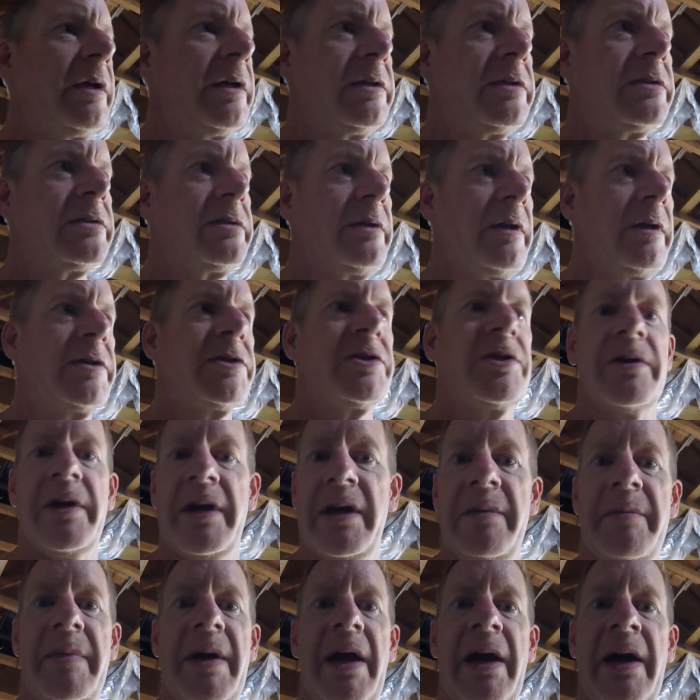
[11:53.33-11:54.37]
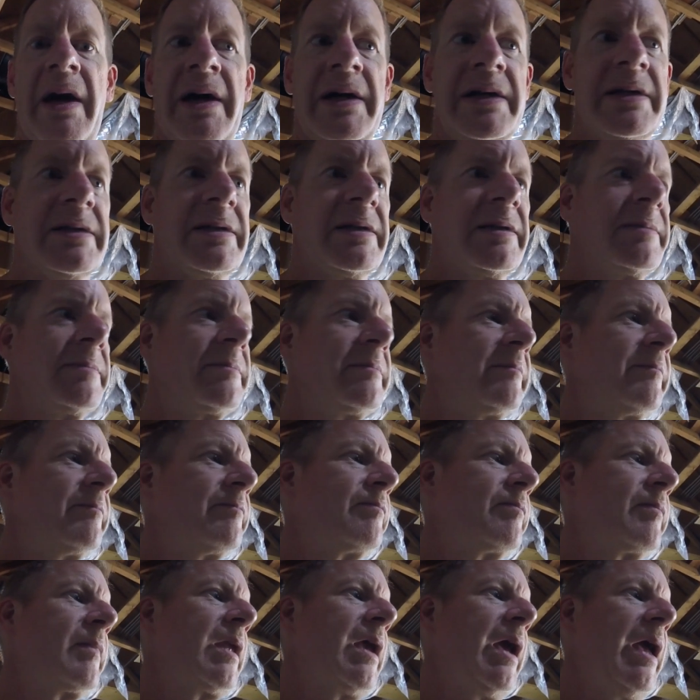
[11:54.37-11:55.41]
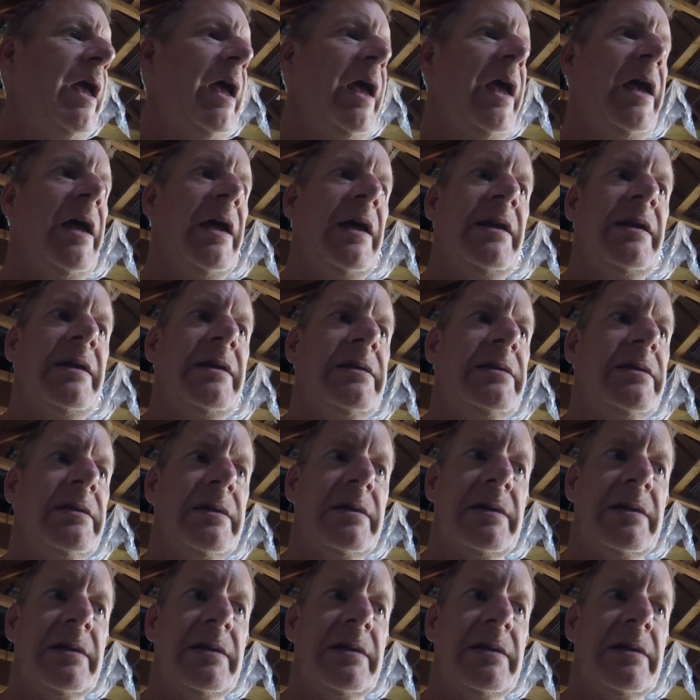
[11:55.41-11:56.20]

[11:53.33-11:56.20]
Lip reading: start your eBay hunt and